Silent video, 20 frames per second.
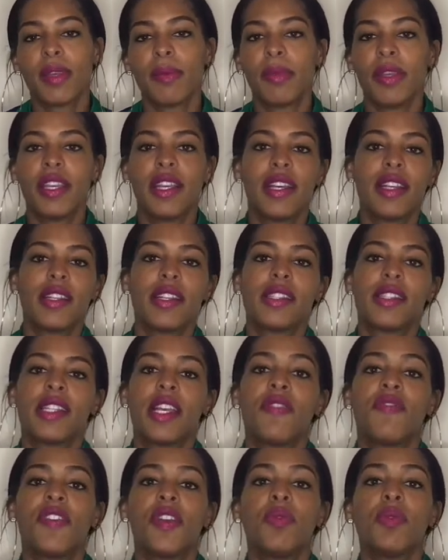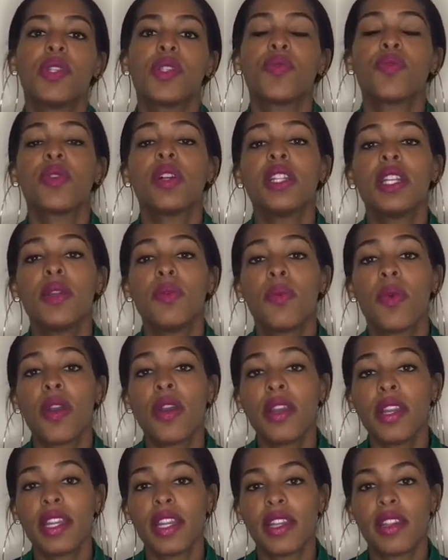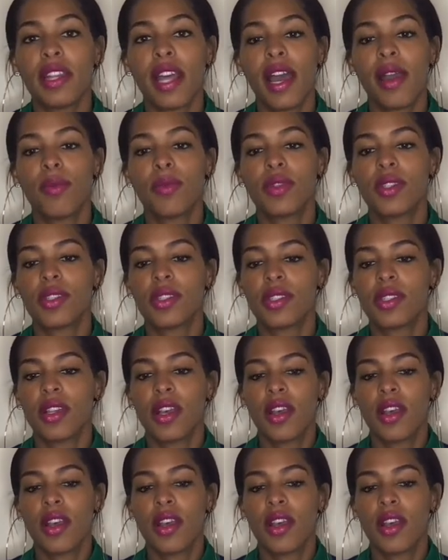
because if it was really working, that was